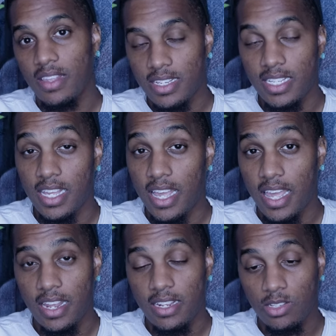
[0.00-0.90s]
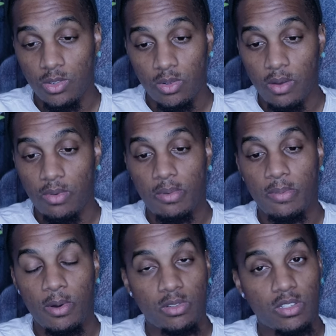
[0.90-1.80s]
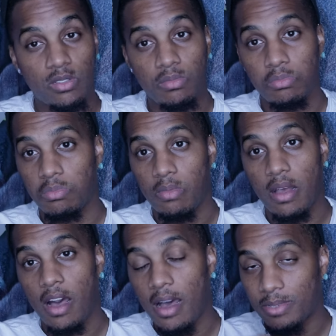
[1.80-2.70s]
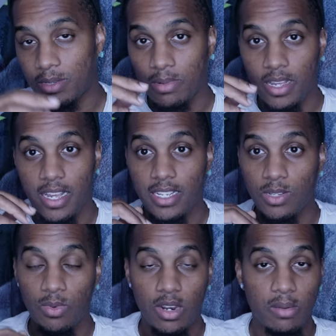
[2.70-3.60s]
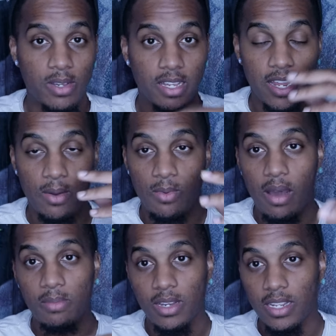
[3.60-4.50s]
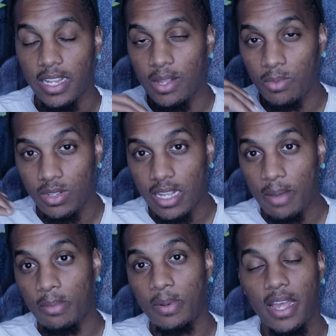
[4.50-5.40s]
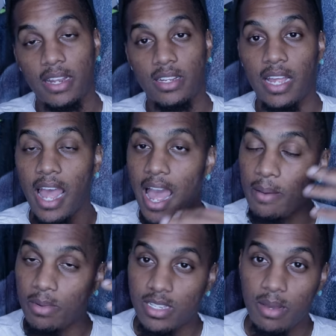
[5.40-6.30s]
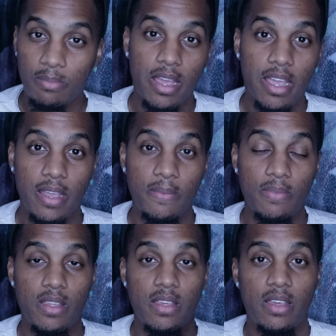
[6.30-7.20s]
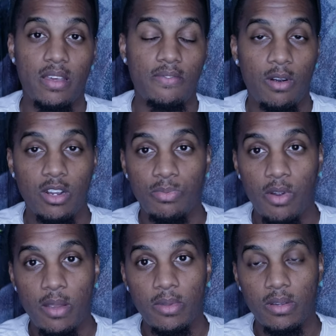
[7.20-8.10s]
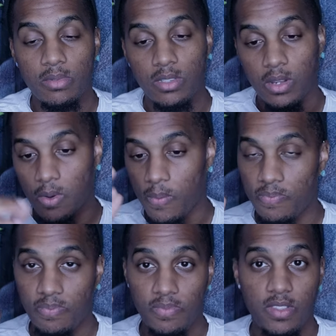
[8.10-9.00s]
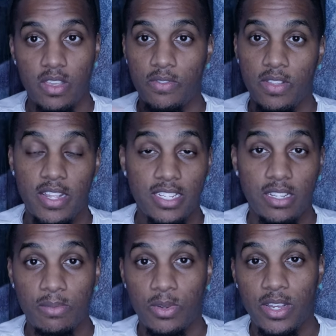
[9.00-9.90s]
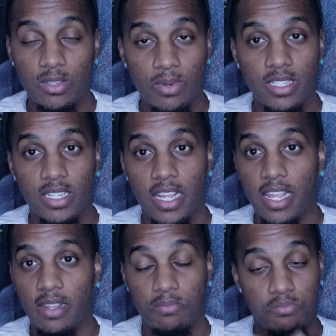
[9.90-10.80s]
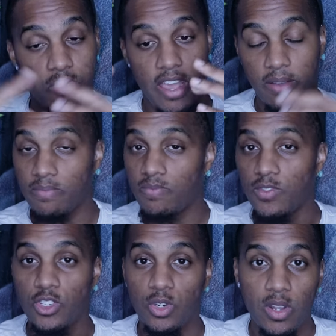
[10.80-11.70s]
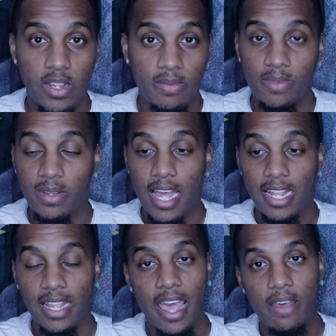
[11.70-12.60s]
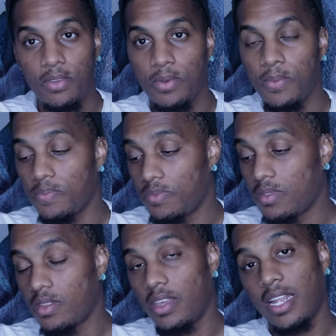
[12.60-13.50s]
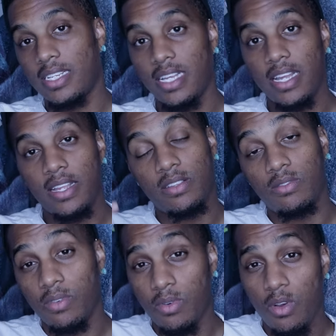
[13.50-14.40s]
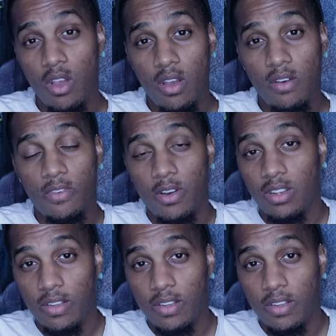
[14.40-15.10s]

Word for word: like I said, in the Discord, I will be posting my option plays, what I'm looking at, why I'm looking at, what type of play I did, how much I made, as far as premium. So if that's something you're interested in, hey, join it. Glad to have you. And like I said, the referral